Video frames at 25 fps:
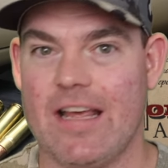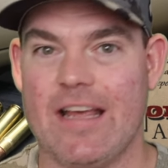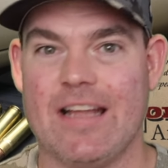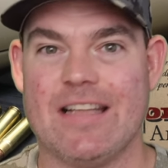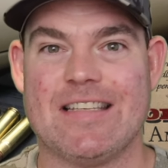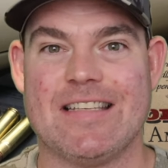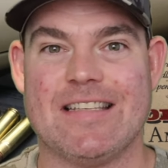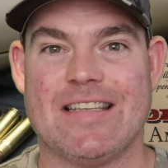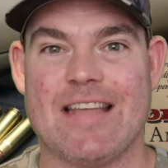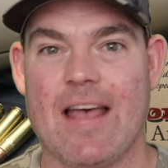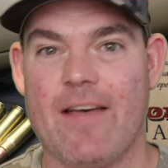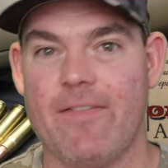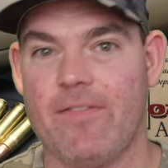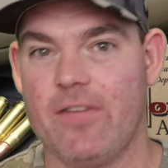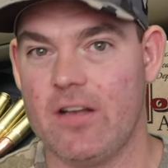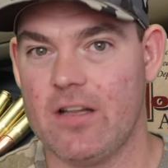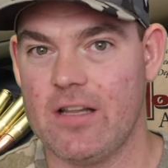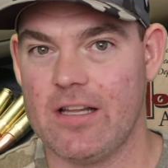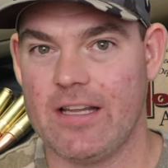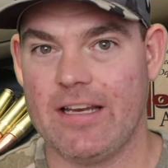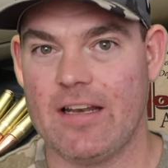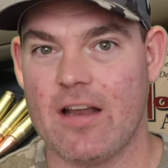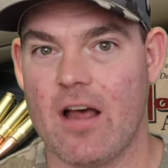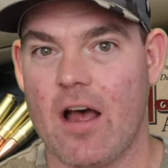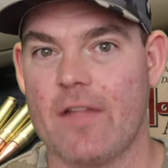It's
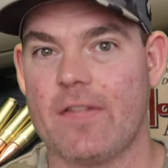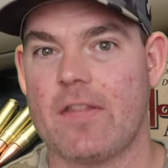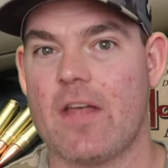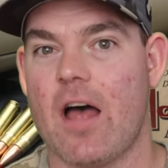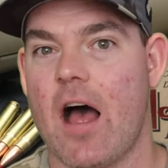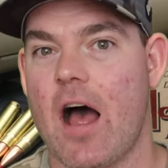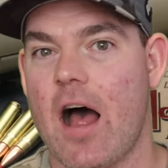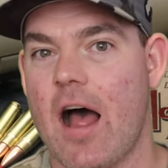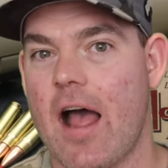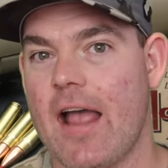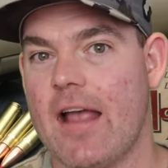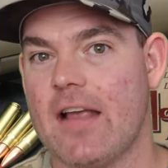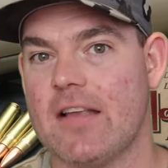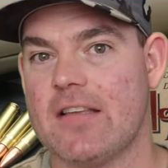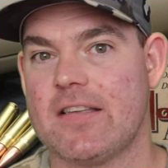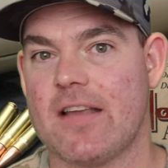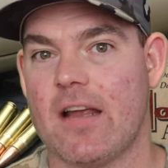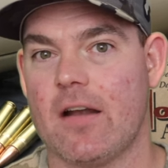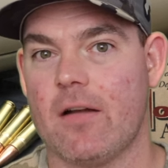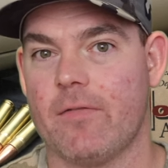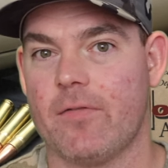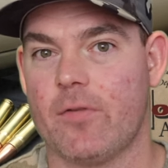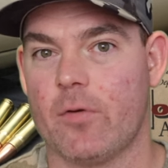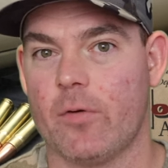definitely not the highest out of